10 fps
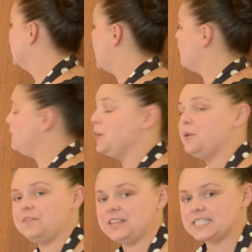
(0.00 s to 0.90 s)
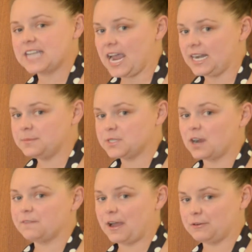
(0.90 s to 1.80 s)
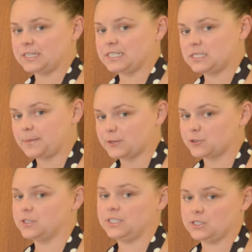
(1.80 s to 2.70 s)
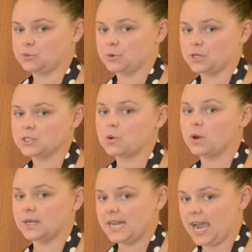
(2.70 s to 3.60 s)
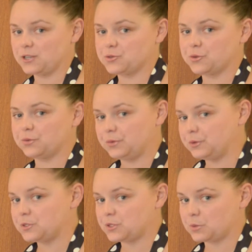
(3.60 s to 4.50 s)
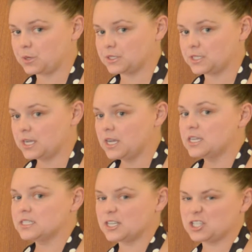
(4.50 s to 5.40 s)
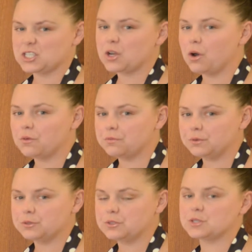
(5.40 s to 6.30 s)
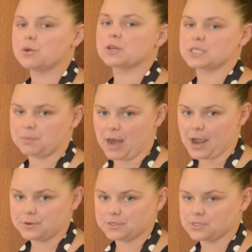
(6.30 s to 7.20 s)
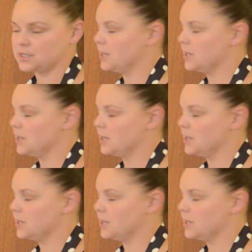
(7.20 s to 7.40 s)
A few of these items are found in specialty stores or natural food stores, such as Whole Foods or Sprouts.